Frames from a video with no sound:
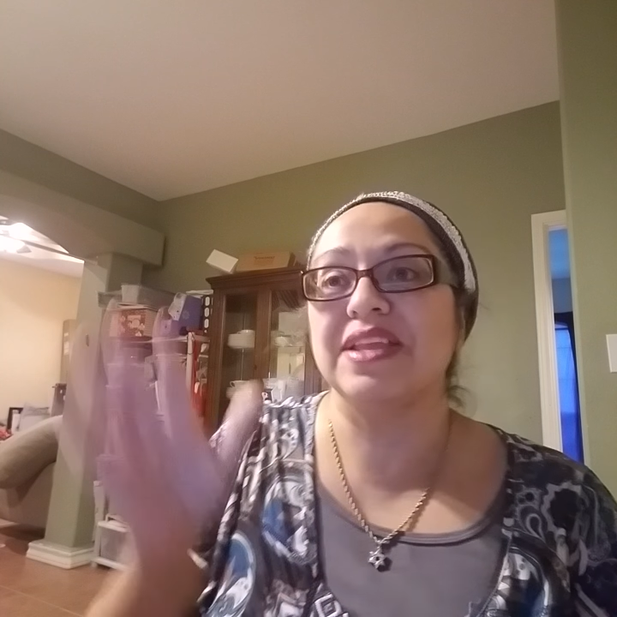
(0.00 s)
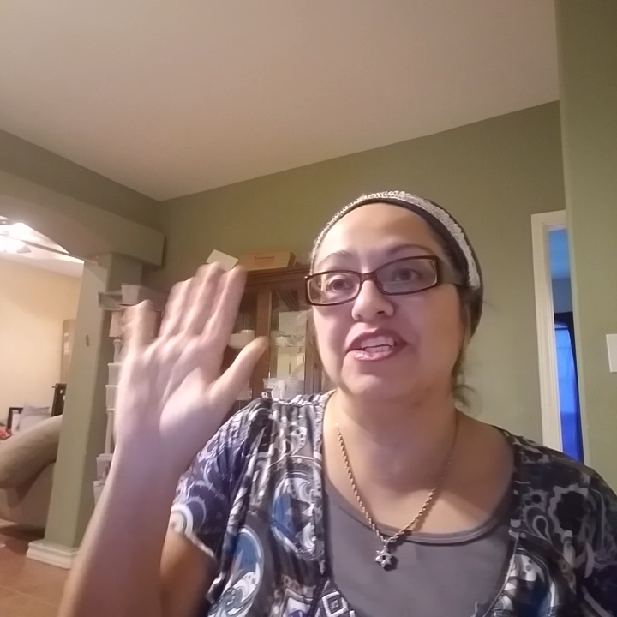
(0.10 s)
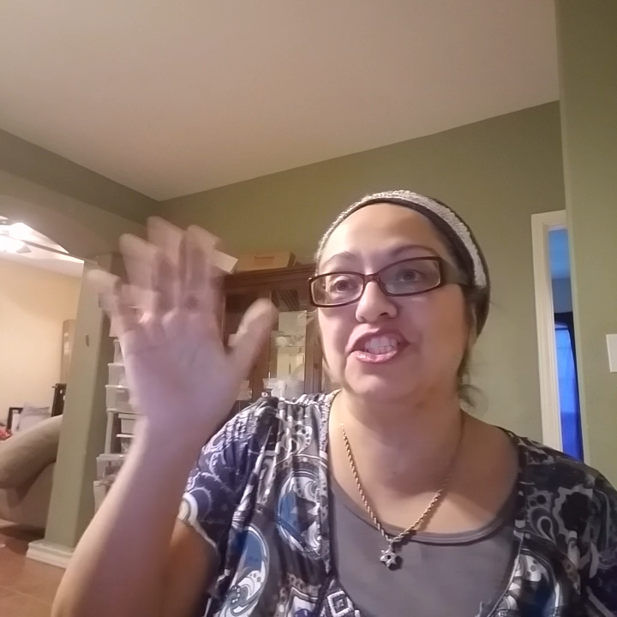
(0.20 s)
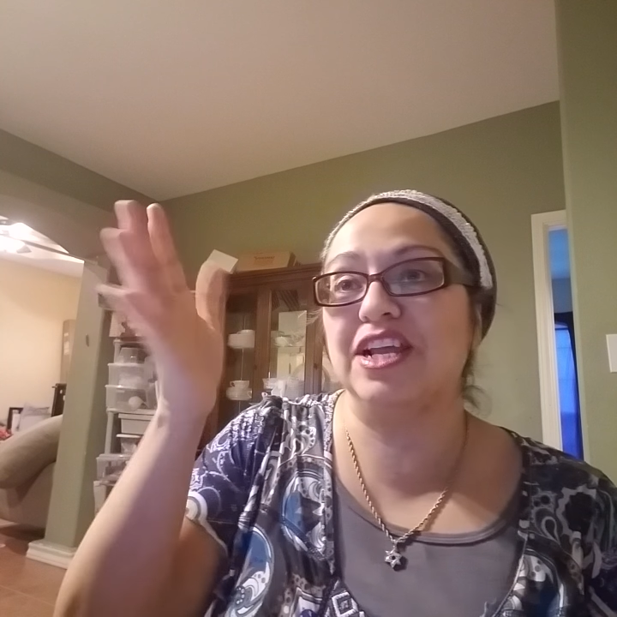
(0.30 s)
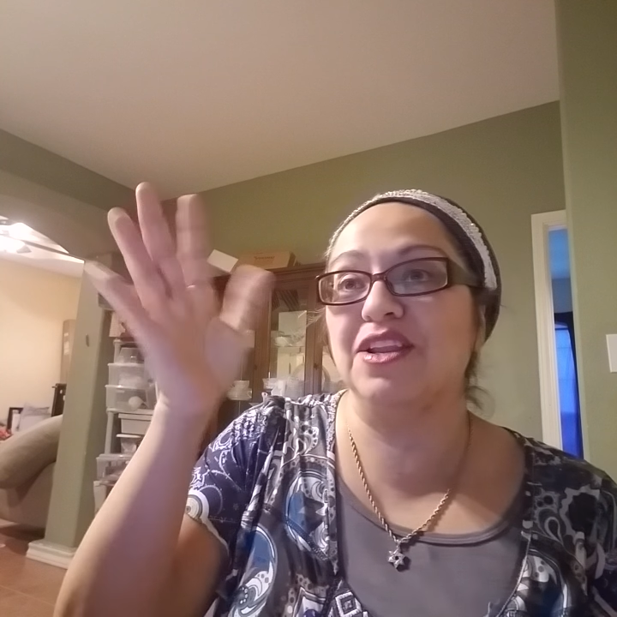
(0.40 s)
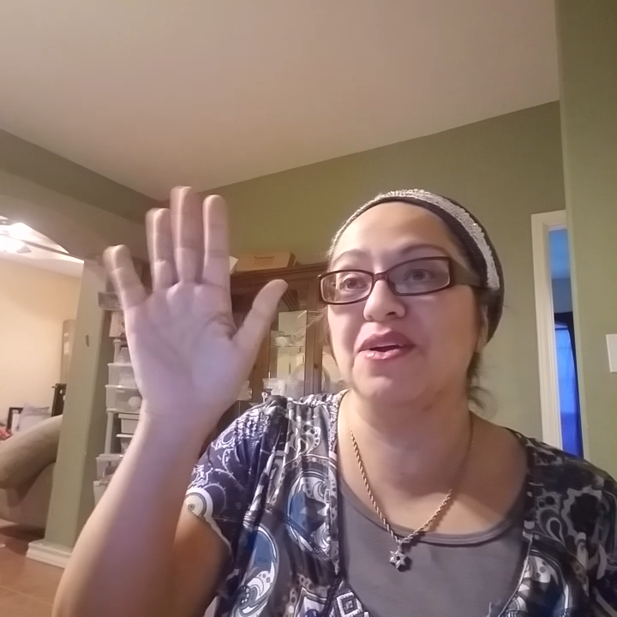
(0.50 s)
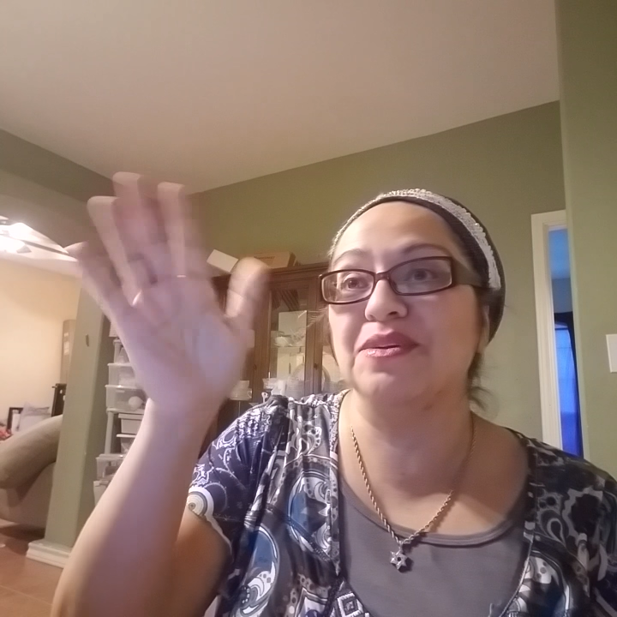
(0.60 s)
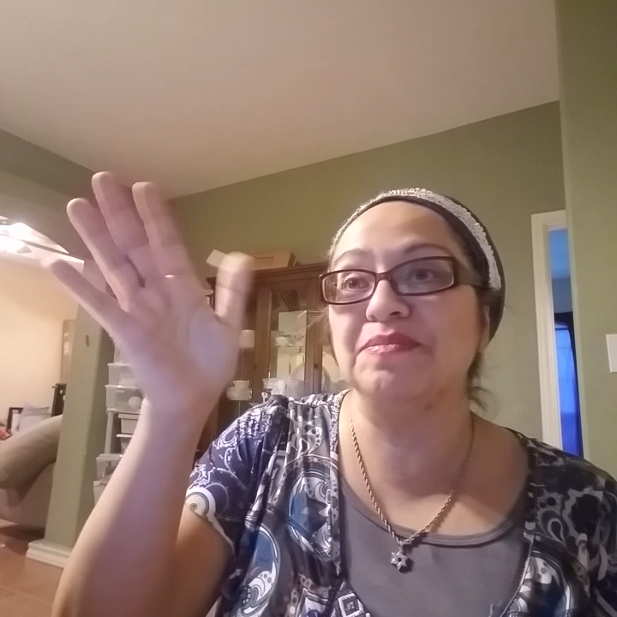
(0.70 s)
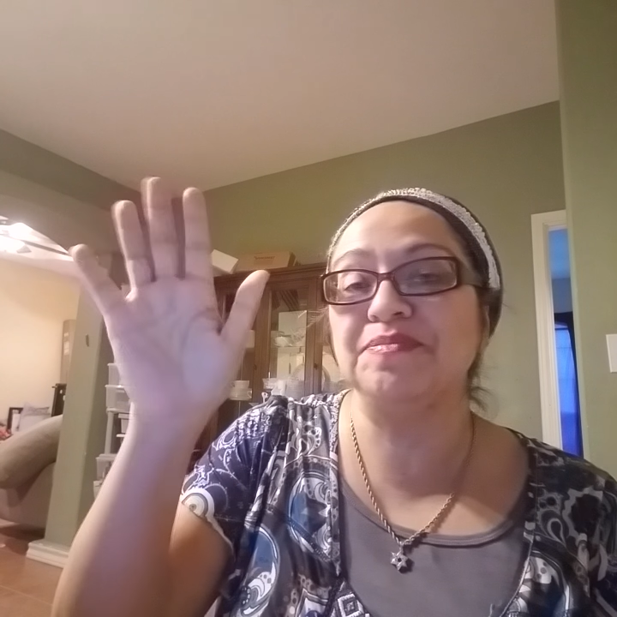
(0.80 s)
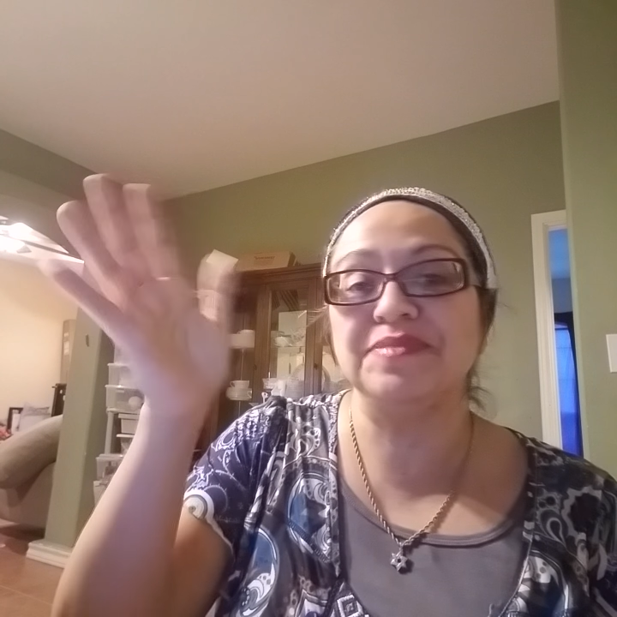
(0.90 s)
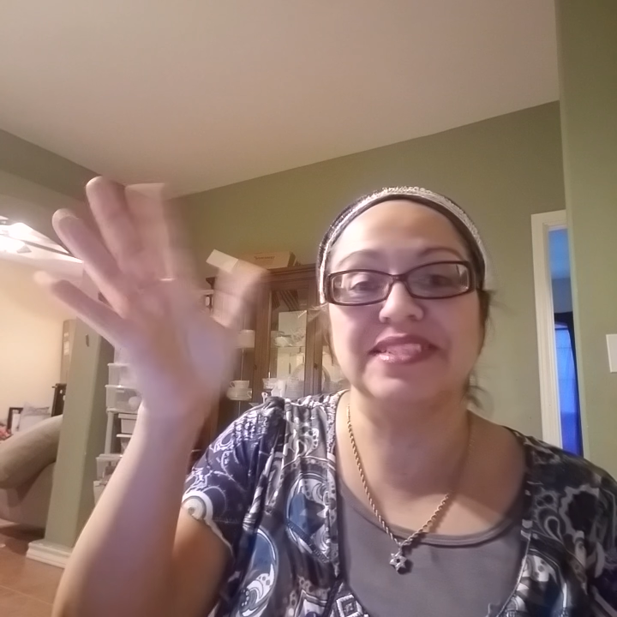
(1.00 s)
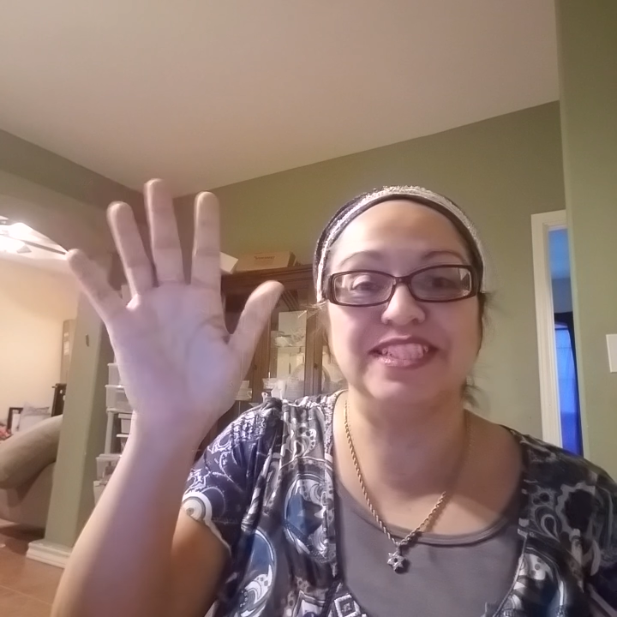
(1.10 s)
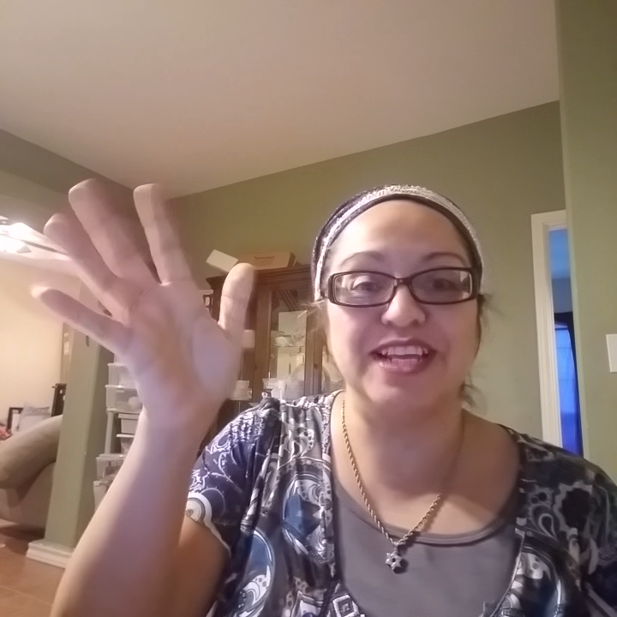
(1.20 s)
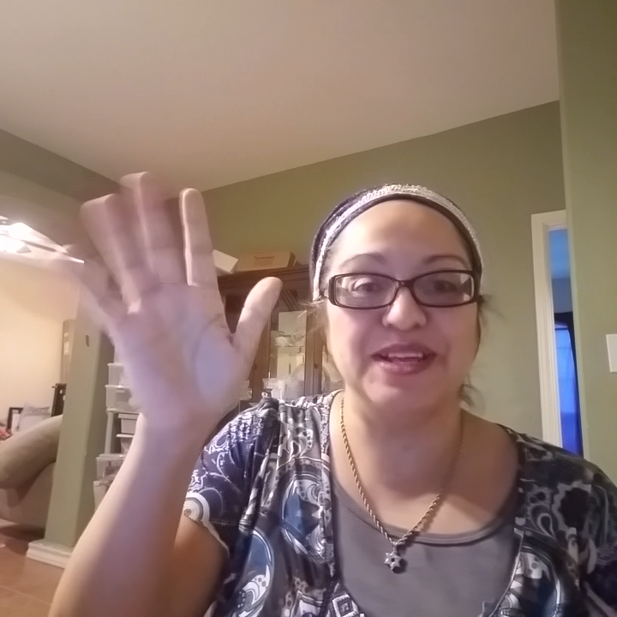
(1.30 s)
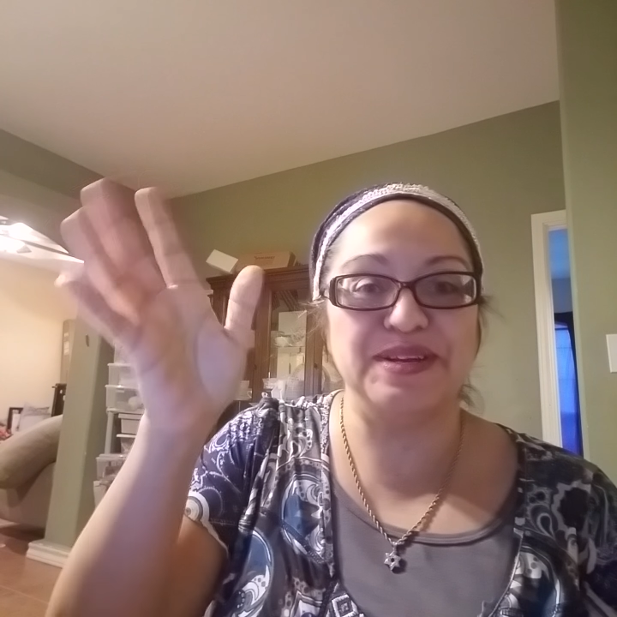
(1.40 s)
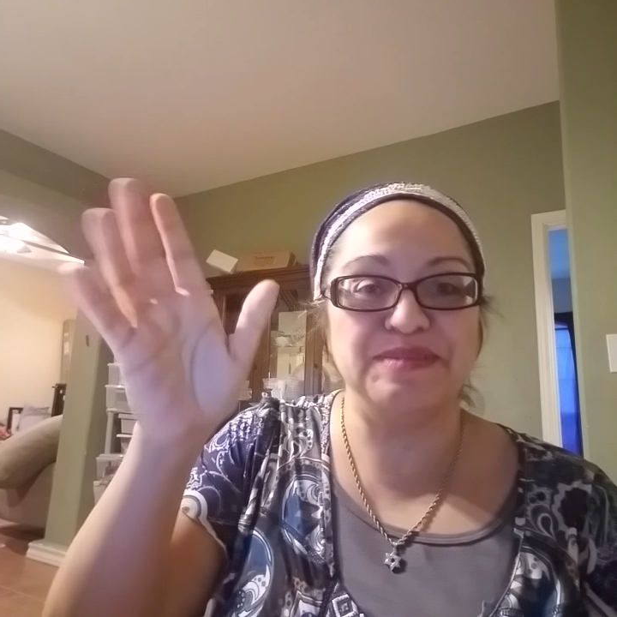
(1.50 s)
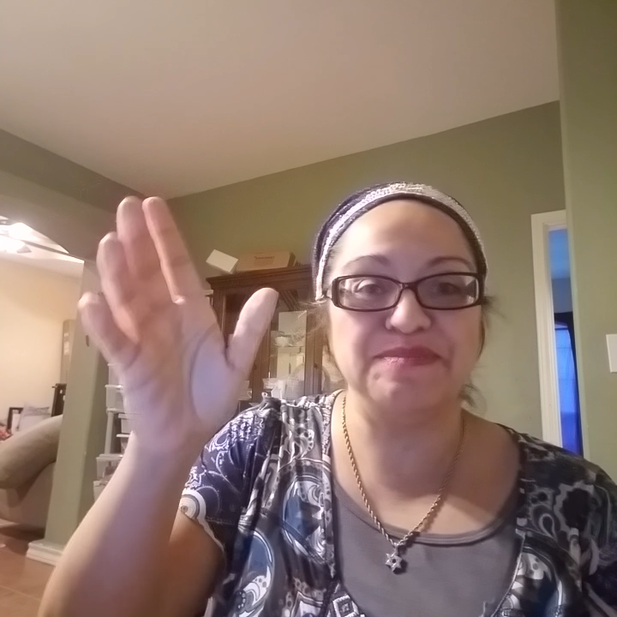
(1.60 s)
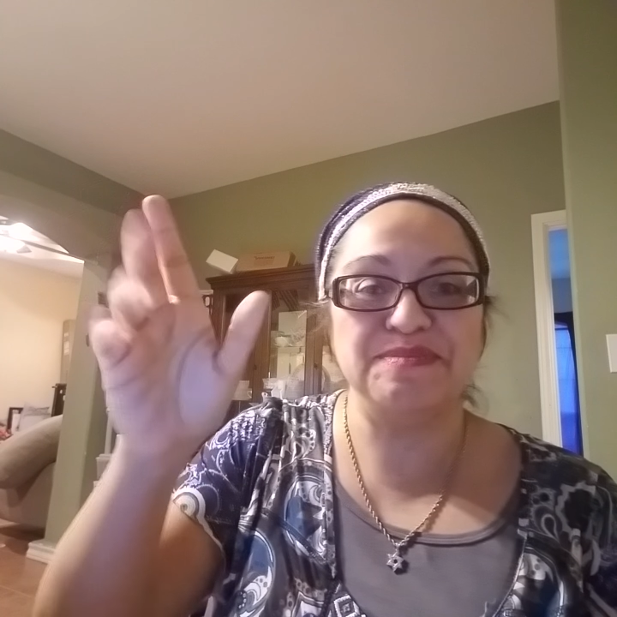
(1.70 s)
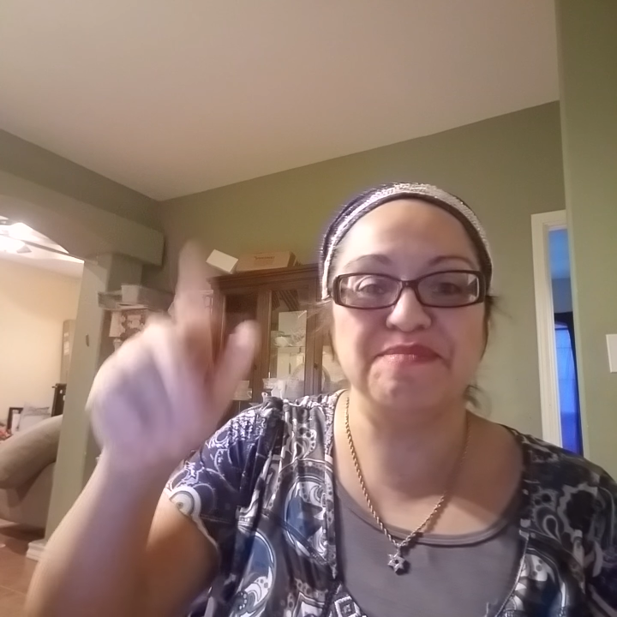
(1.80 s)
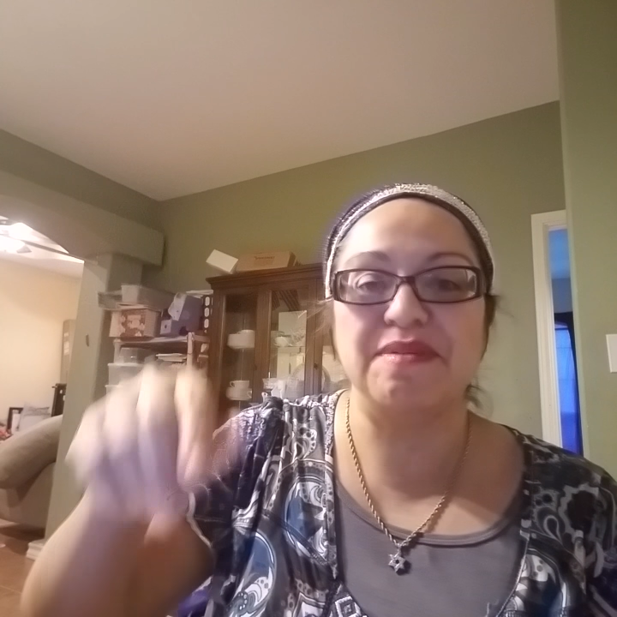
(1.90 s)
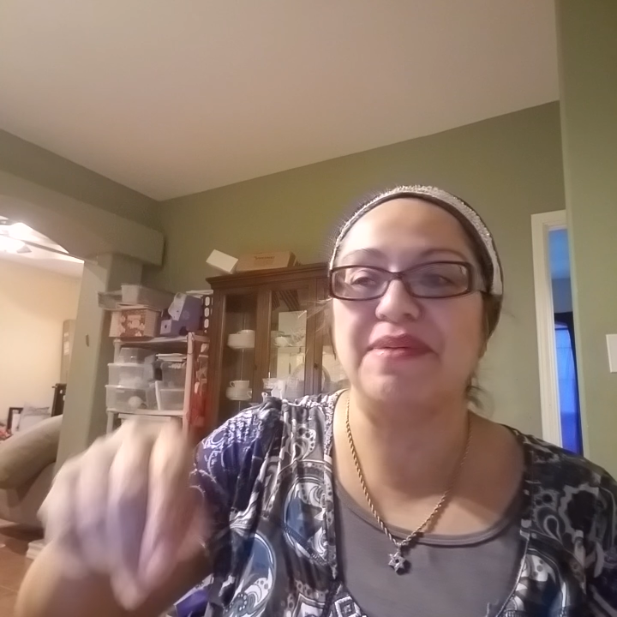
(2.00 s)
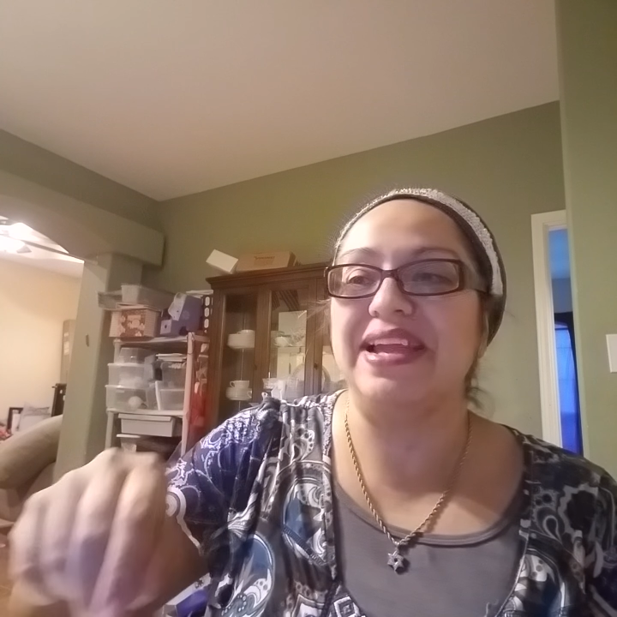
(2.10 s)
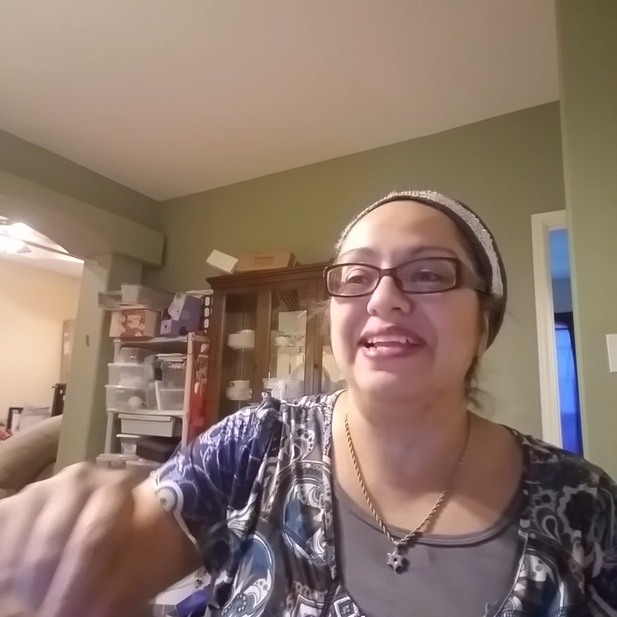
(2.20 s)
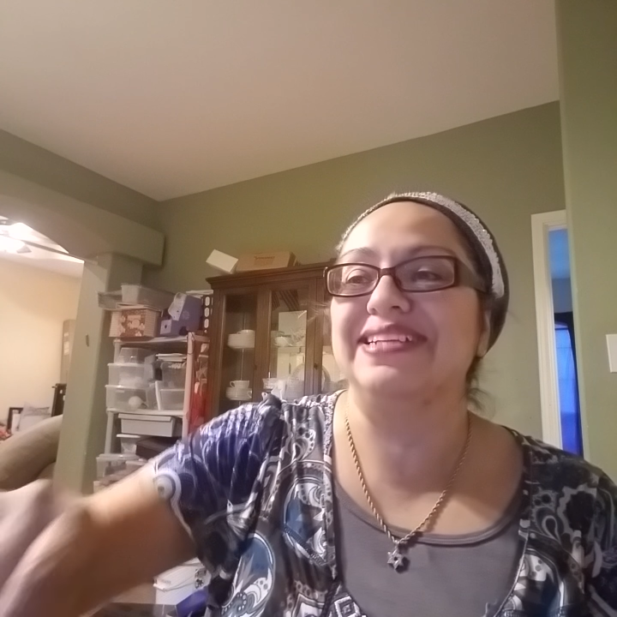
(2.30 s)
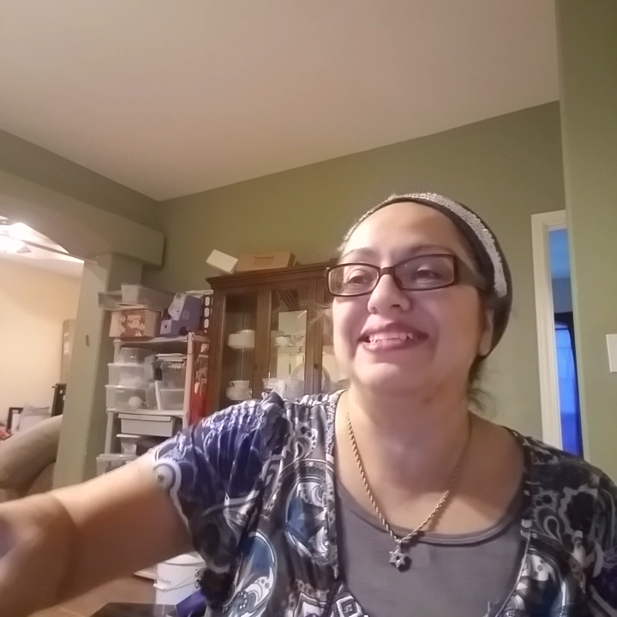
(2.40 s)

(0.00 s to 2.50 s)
Shalom, shalom. Bye-bye.